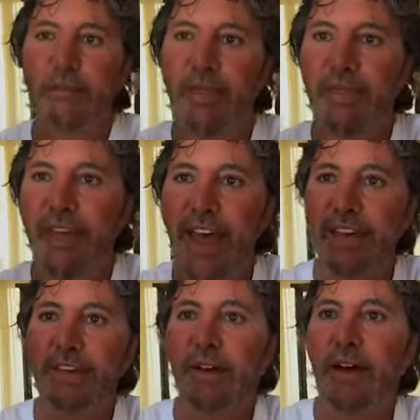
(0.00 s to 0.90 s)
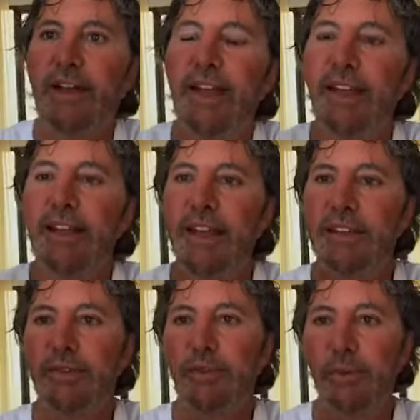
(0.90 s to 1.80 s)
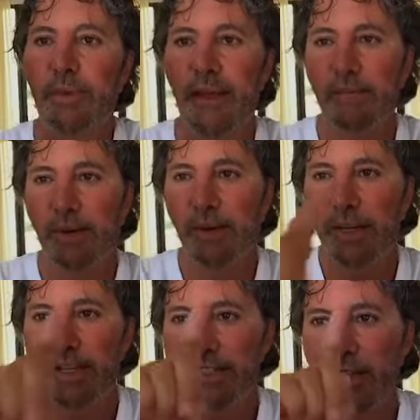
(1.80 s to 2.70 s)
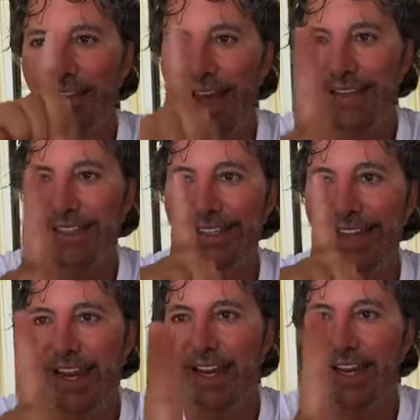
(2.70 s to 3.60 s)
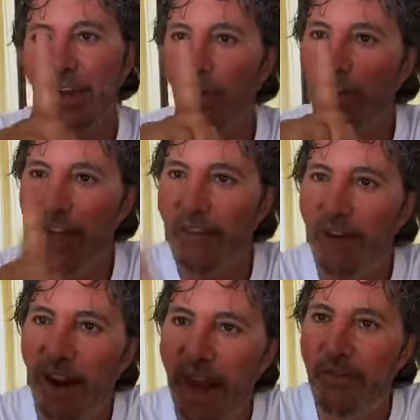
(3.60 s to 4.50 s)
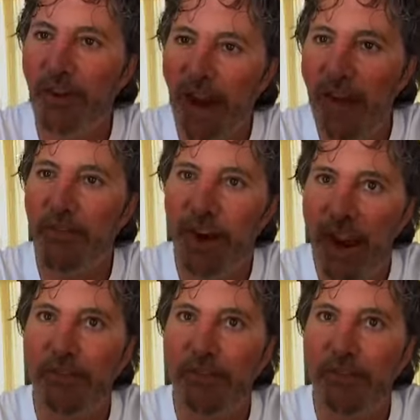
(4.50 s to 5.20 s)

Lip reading: But that dog eating that school paper is that second you will never, ever, ever,